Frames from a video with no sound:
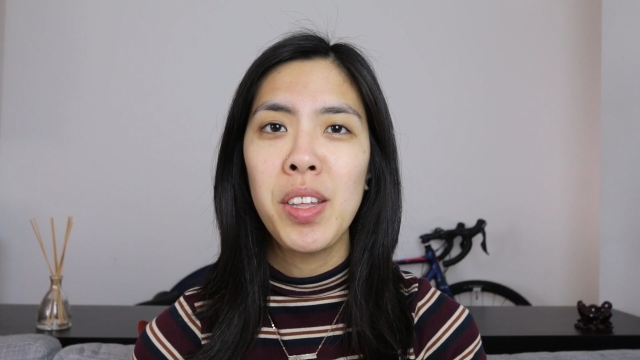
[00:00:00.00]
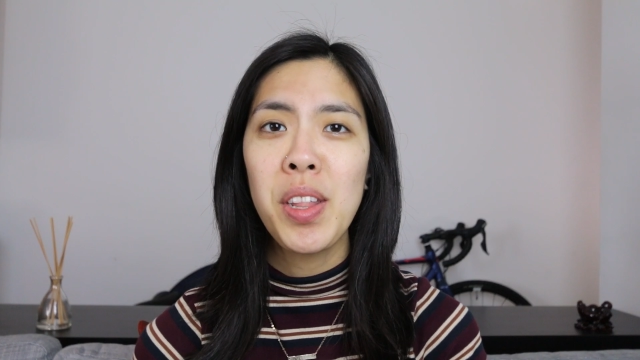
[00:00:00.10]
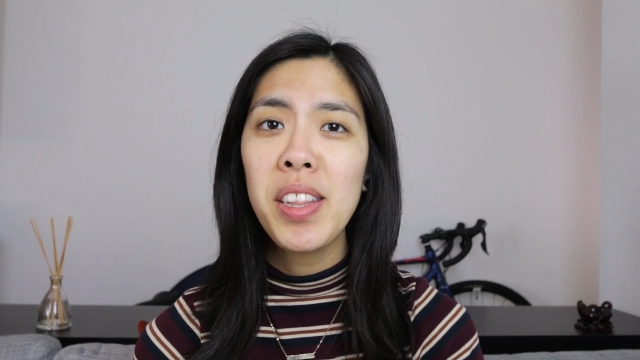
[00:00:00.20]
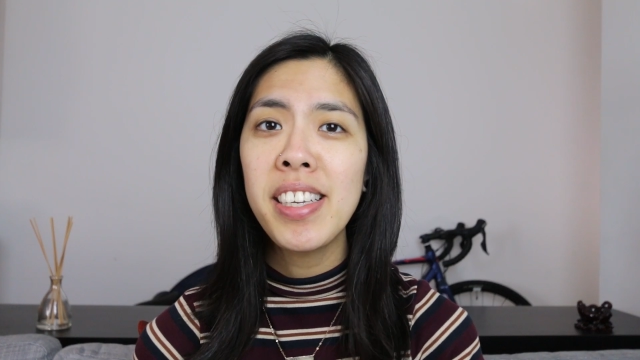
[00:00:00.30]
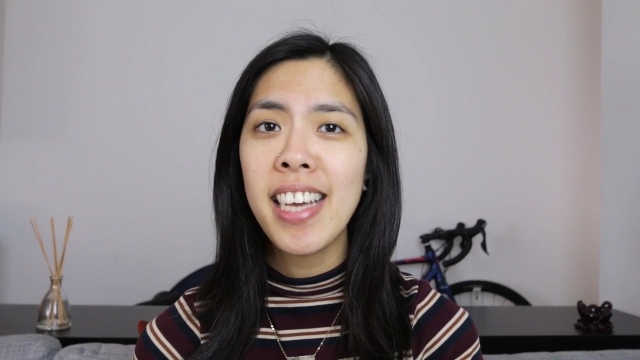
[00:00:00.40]

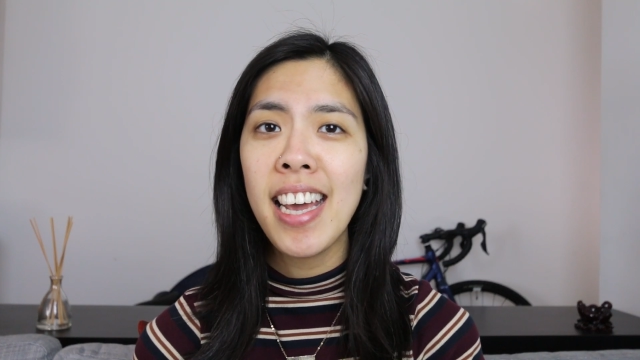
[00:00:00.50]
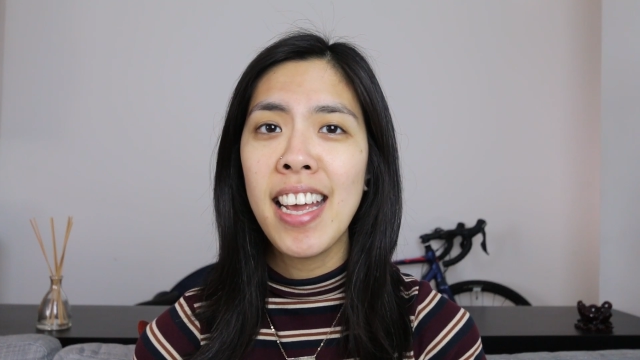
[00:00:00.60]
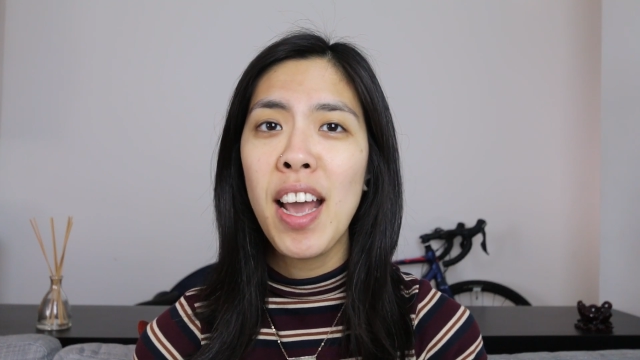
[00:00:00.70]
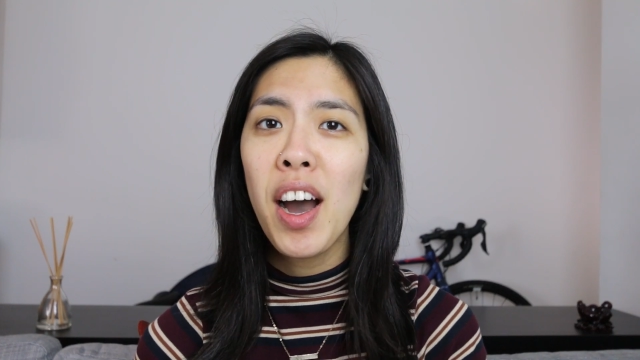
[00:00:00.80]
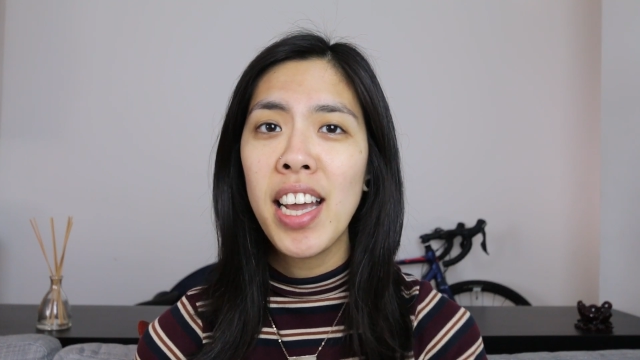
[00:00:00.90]
The other
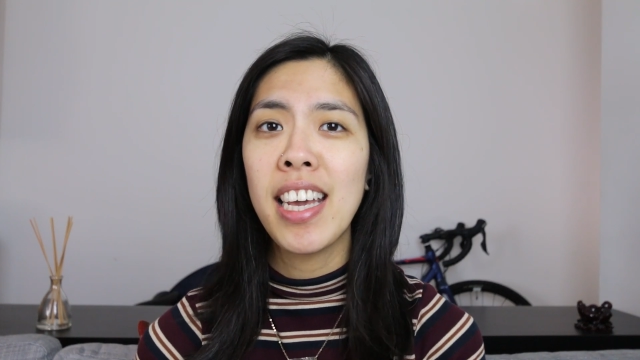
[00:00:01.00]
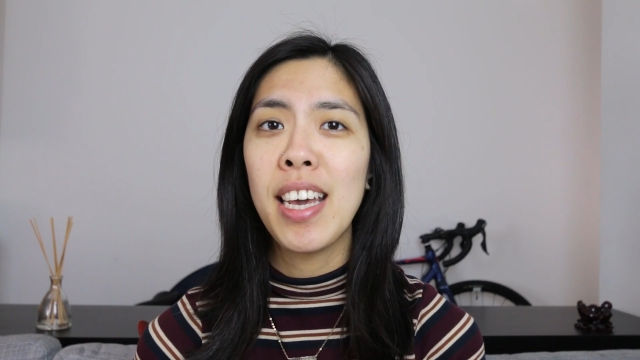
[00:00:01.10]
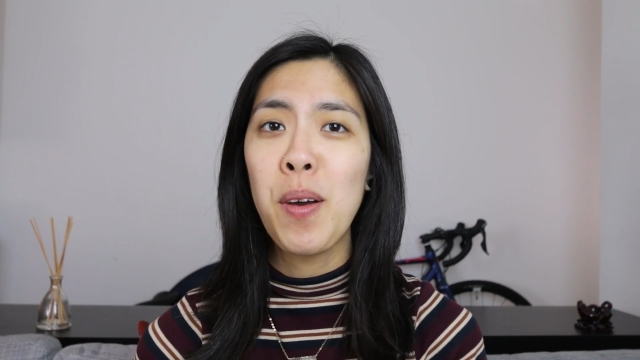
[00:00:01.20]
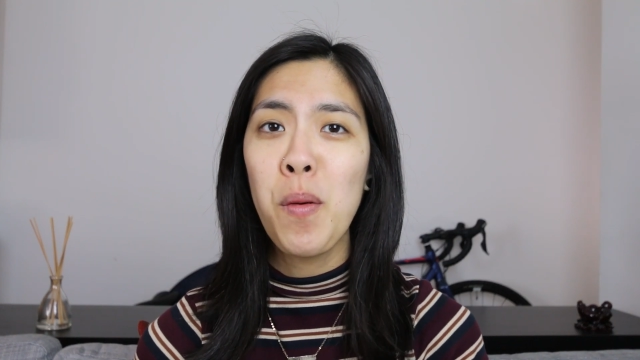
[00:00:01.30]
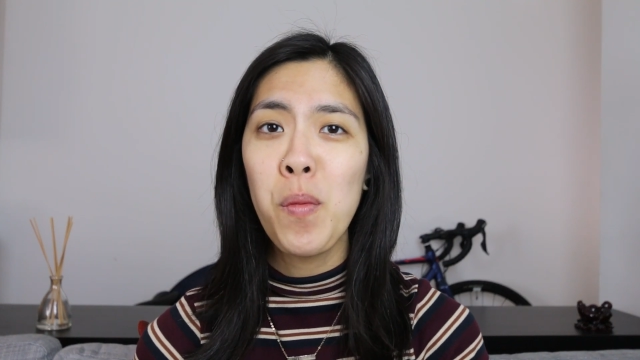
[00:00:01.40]
day I
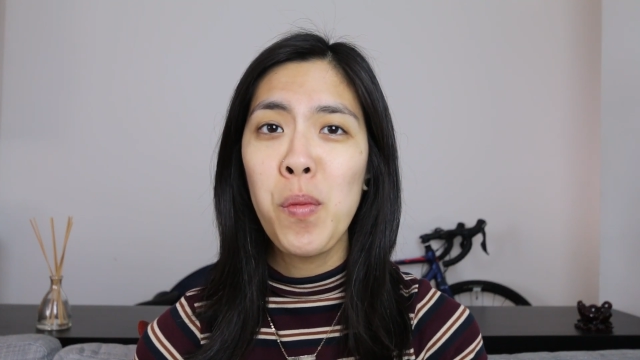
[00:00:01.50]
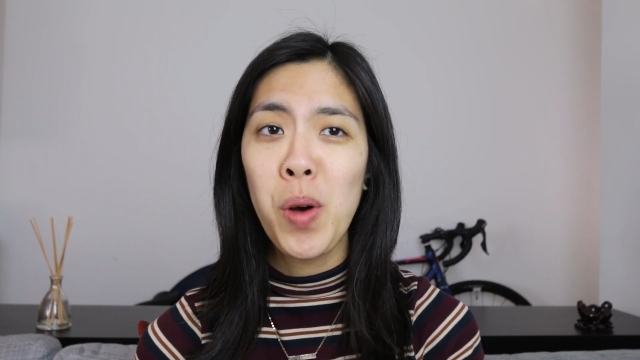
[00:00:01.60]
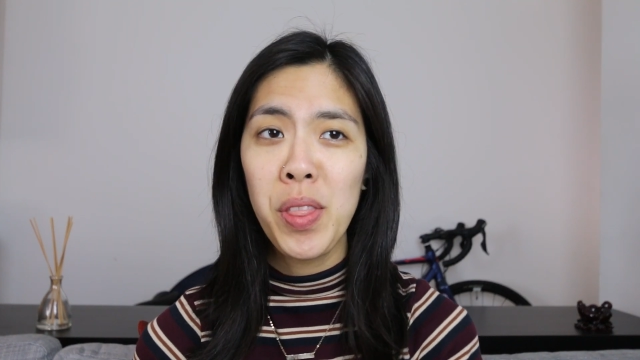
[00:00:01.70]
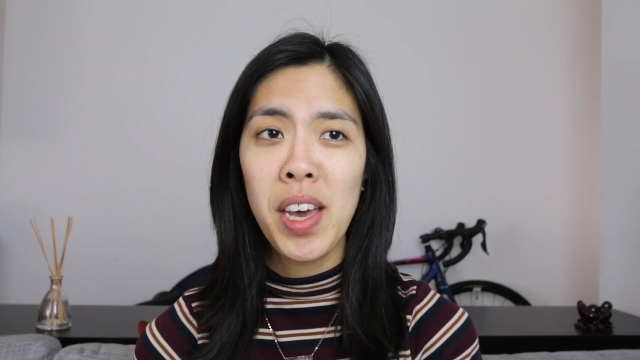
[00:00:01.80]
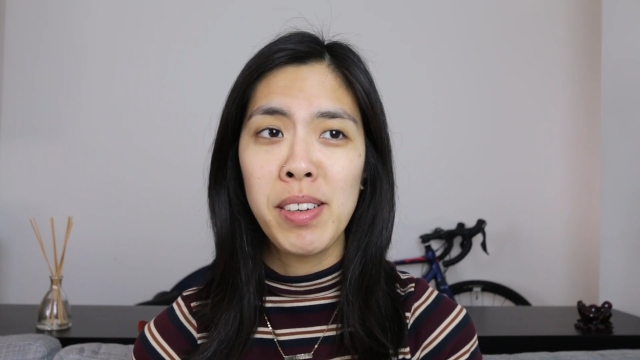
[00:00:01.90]
hit
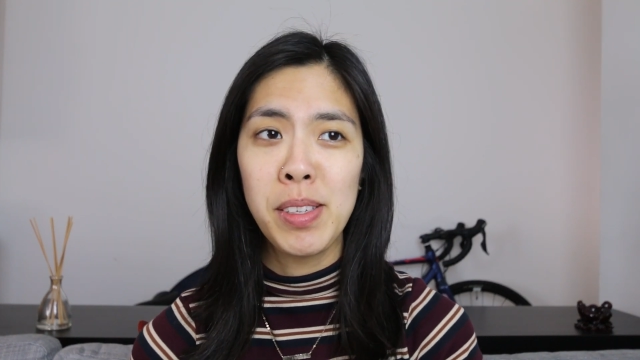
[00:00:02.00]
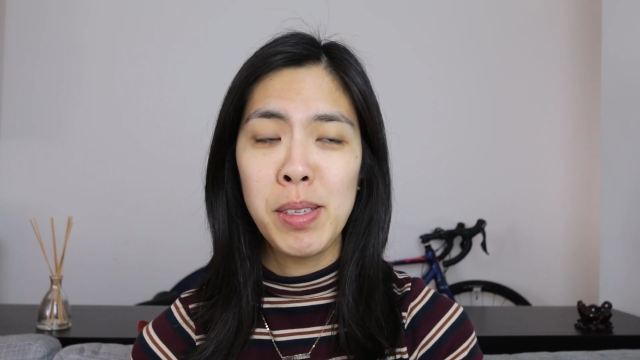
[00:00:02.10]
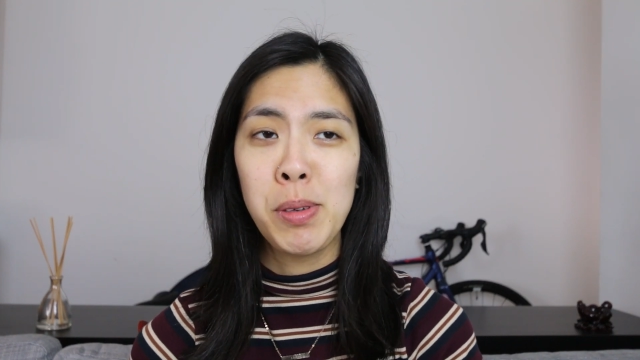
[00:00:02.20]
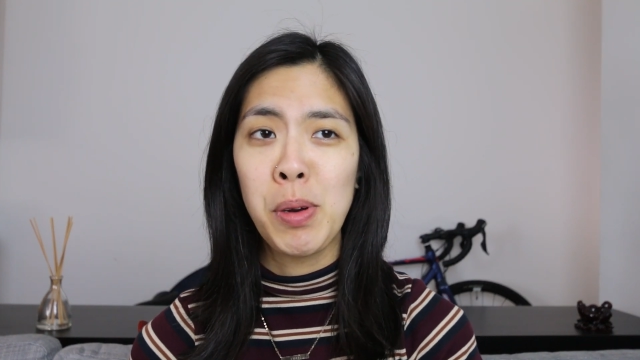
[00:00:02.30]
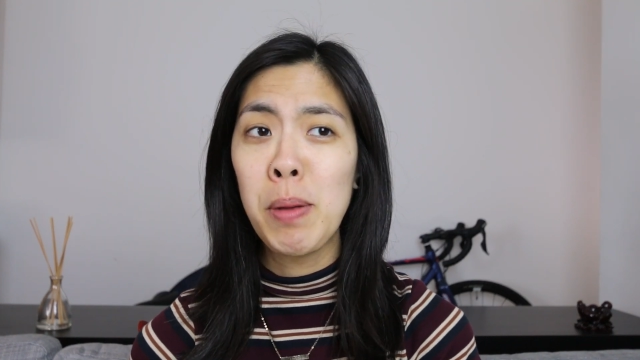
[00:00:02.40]
one thousand
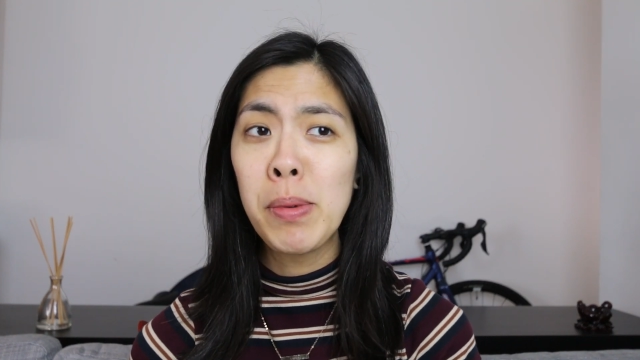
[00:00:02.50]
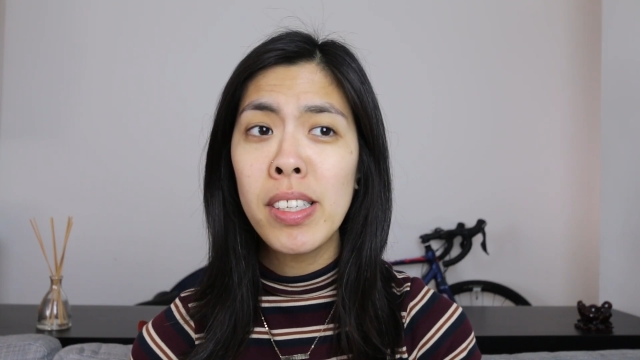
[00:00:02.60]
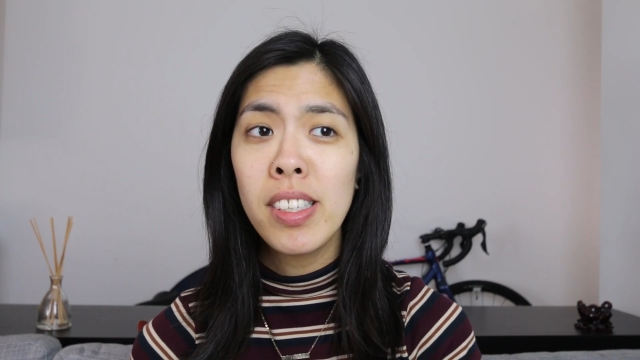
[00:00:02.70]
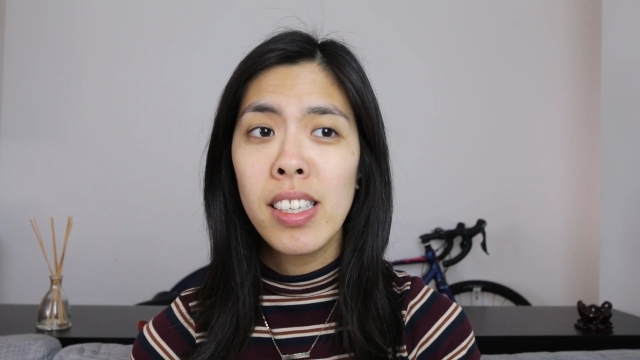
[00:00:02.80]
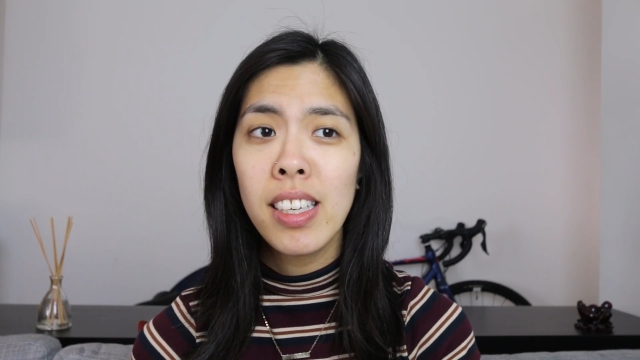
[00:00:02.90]

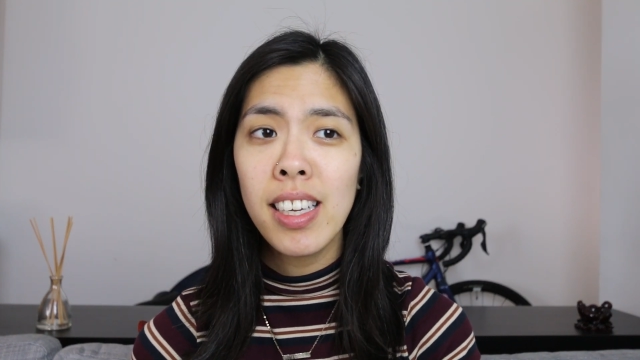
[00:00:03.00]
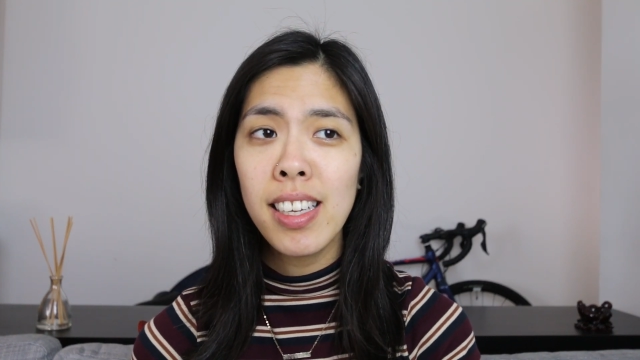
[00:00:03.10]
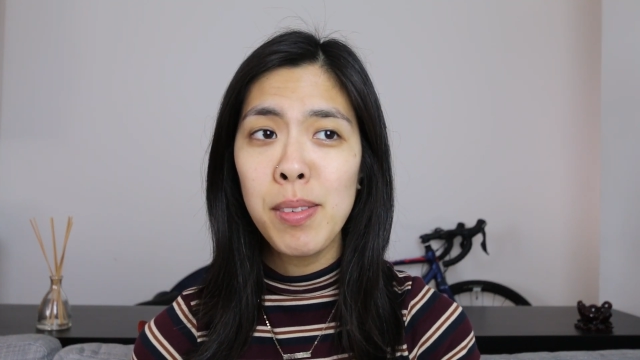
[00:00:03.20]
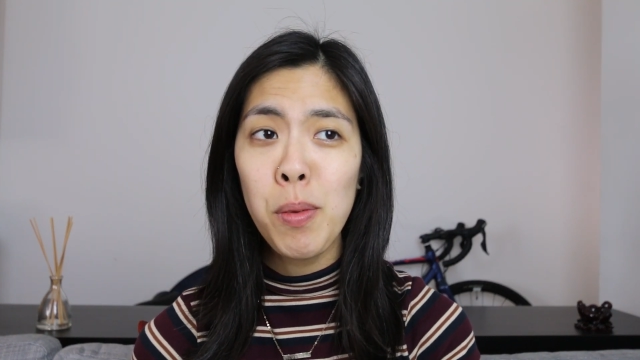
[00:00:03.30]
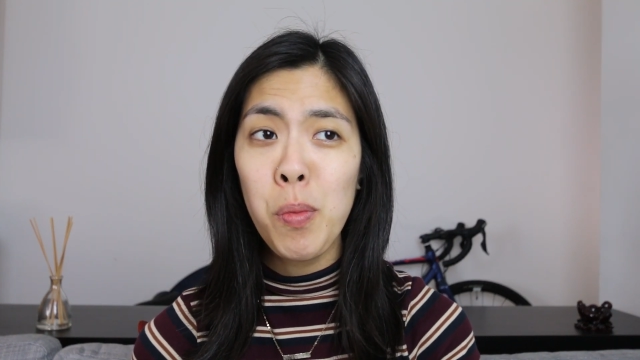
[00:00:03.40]
subscribers,
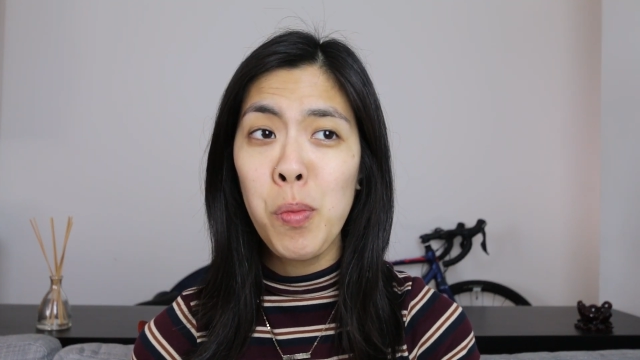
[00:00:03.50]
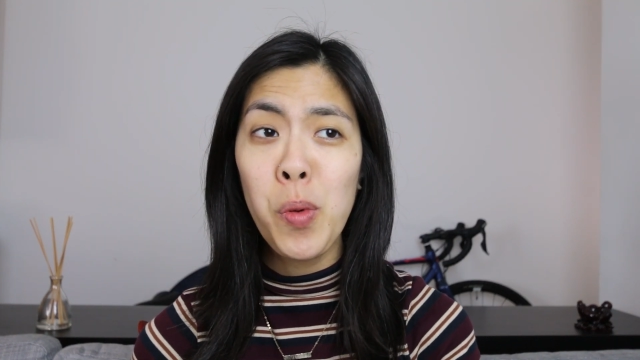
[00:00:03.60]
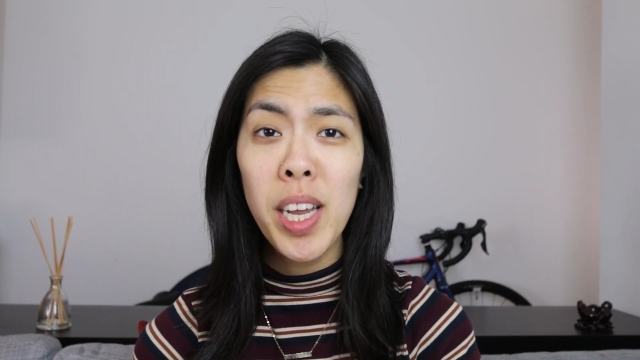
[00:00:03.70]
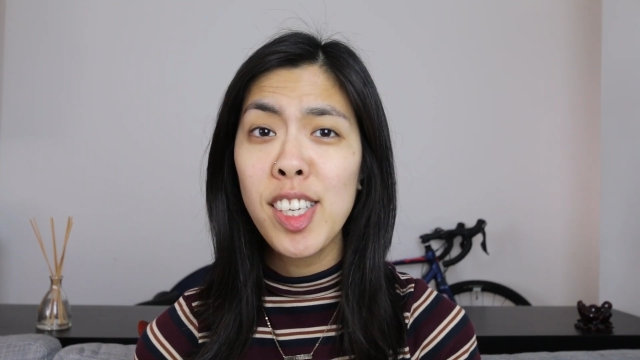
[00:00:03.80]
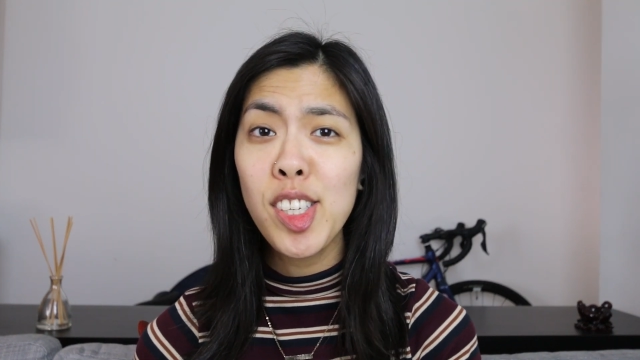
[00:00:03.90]

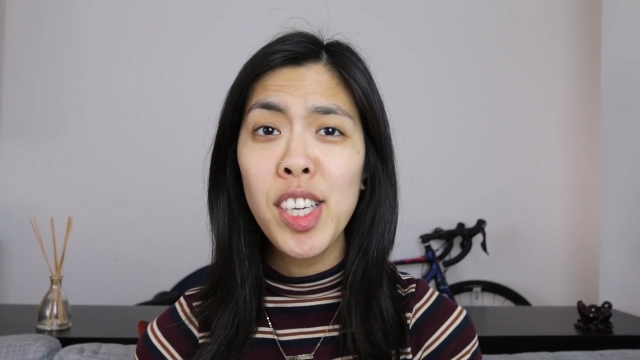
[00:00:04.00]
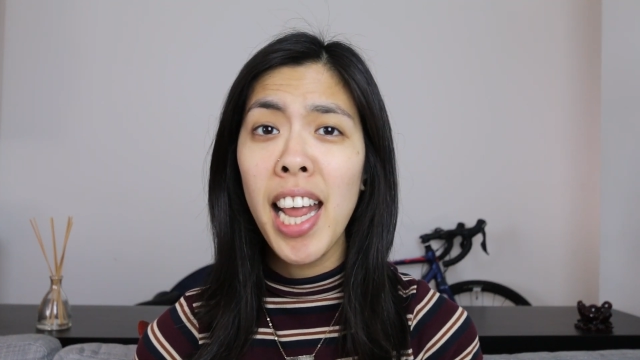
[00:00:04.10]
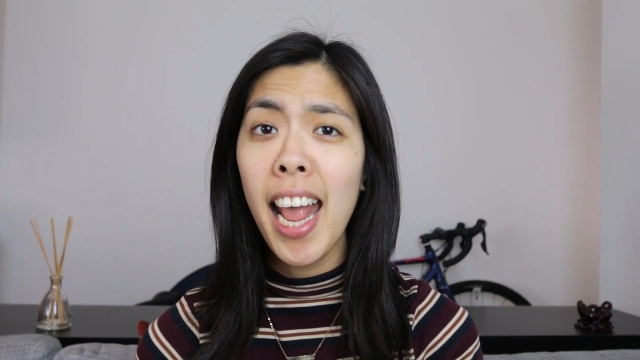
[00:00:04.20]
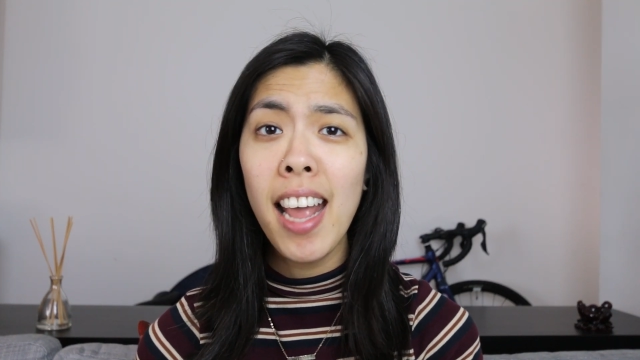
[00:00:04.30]
which